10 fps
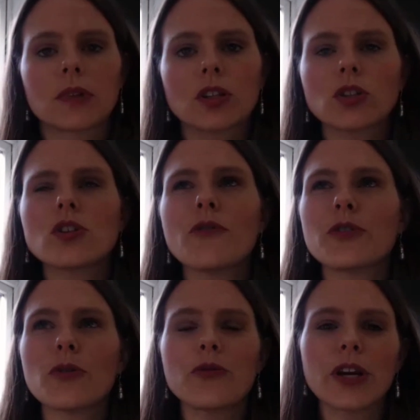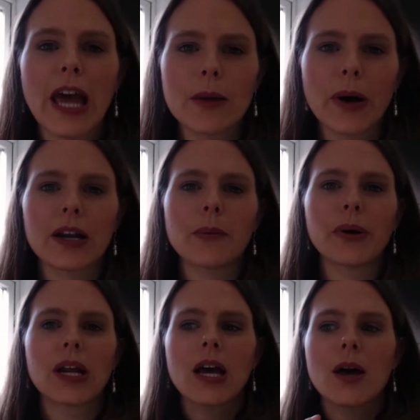No, don't forget about it,
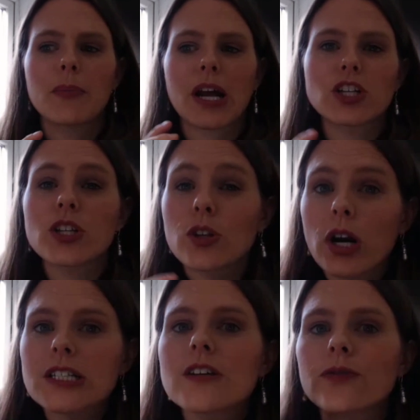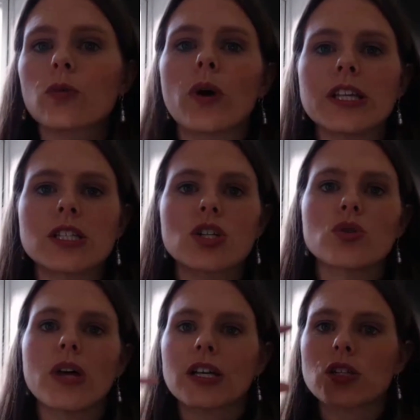but actually there are different ways to
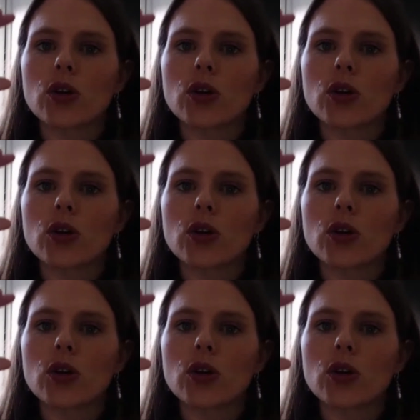do that.